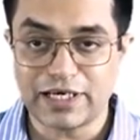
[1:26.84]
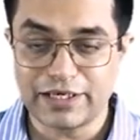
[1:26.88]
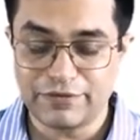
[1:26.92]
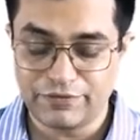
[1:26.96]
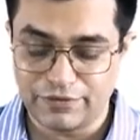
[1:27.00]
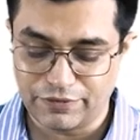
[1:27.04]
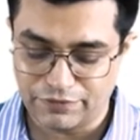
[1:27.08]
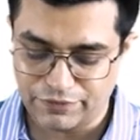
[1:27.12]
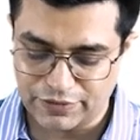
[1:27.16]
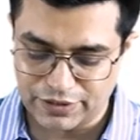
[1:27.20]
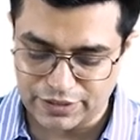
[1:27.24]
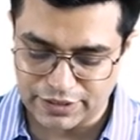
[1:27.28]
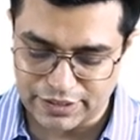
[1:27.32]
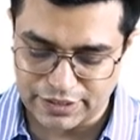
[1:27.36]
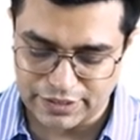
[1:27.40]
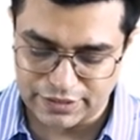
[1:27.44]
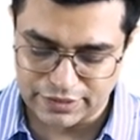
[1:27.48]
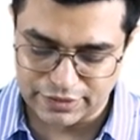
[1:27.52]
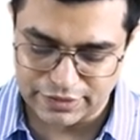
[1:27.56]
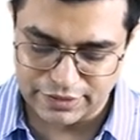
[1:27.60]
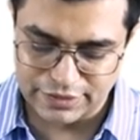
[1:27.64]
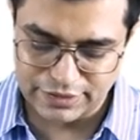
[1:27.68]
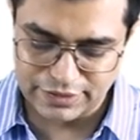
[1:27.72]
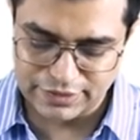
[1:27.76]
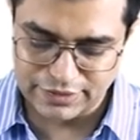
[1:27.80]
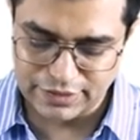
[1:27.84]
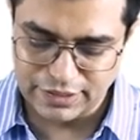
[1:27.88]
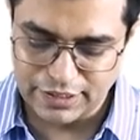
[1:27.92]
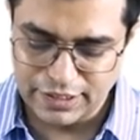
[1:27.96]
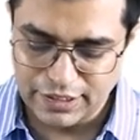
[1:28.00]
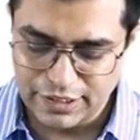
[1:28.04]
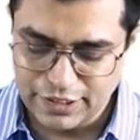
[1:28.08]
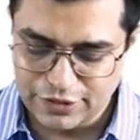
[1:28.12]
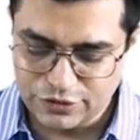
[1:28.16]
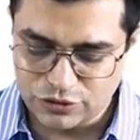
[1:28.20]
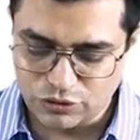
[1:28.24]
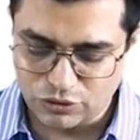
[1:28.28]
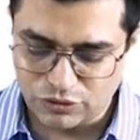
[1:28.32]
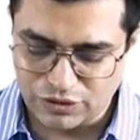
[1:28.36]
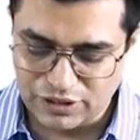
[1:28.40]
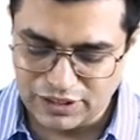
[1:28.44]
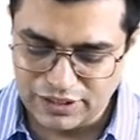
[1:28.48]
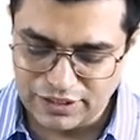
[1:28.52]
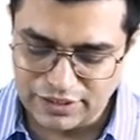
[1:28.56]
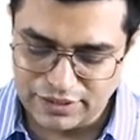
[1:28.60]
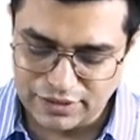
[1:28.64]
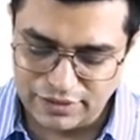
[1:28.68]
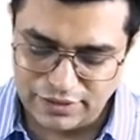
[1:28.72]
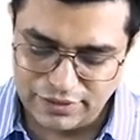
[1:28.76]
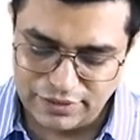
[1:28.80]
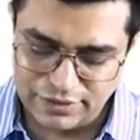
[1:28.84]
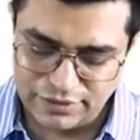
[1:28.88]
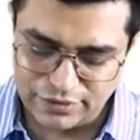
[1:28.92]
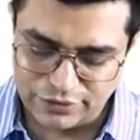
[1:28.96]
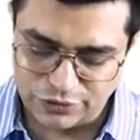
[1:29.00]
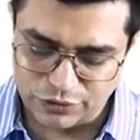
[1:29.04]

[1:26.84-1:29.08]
five different categories. So clinically,